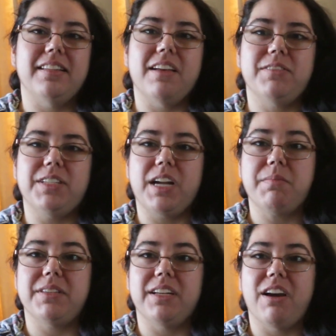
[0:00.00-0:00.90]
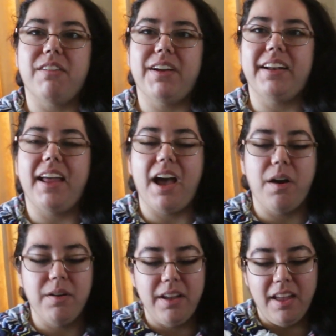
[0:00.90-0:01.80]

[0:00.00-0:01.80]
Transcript: love seat I'm sitting on right now.